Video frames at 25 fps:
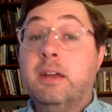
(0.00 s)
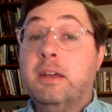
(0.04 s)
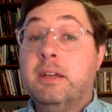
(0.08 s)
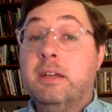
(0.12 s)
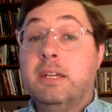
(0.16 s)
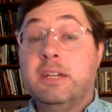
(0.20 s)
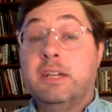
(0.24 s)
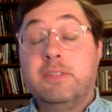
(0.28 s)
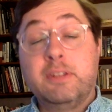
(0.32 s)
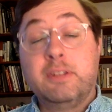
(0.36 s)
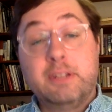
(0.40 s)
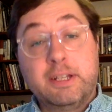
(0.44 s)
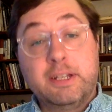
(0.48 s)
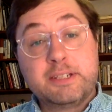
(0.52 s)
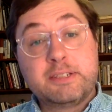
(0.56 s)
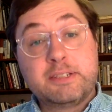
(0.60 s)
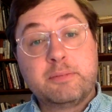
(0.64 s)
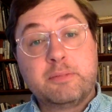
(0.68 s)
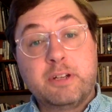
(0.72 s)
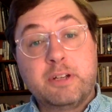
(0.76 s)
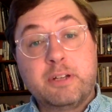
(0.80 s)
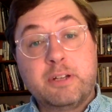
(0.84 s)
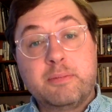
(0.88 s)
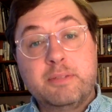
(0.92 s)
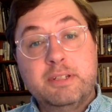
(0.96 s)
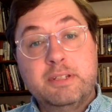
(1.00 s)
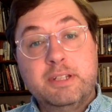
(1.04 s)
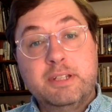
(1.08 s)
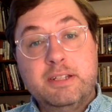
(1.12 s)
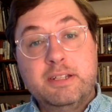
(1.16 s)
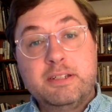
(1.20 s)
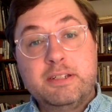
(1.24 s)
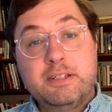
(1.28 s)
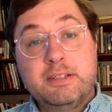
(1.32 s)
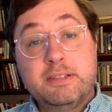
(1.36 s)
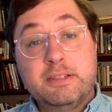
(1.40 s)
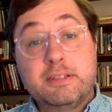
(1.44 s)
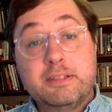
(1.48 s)
If you'd like some
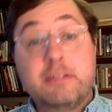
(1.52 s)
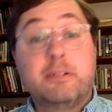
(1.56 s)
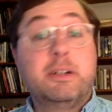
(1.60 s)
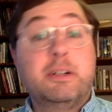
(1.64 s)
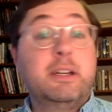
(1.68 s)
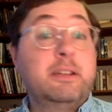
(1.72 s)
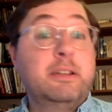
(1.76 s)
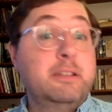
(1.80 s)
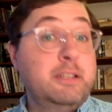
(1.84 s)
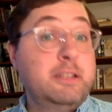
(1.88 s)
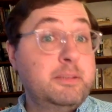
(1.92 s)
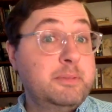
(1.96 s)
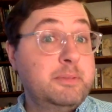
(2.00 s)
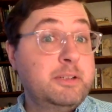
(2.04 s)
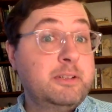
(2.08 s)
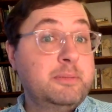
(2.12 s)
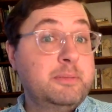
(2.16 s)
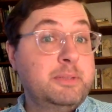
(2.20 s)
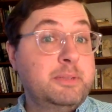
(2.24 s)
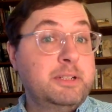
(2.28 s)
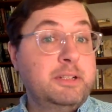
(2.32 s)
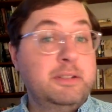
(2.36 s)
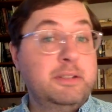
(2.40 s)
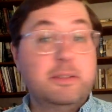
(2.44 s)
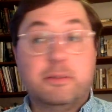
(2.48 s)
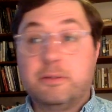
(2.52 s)
recommendations, go ahead and email me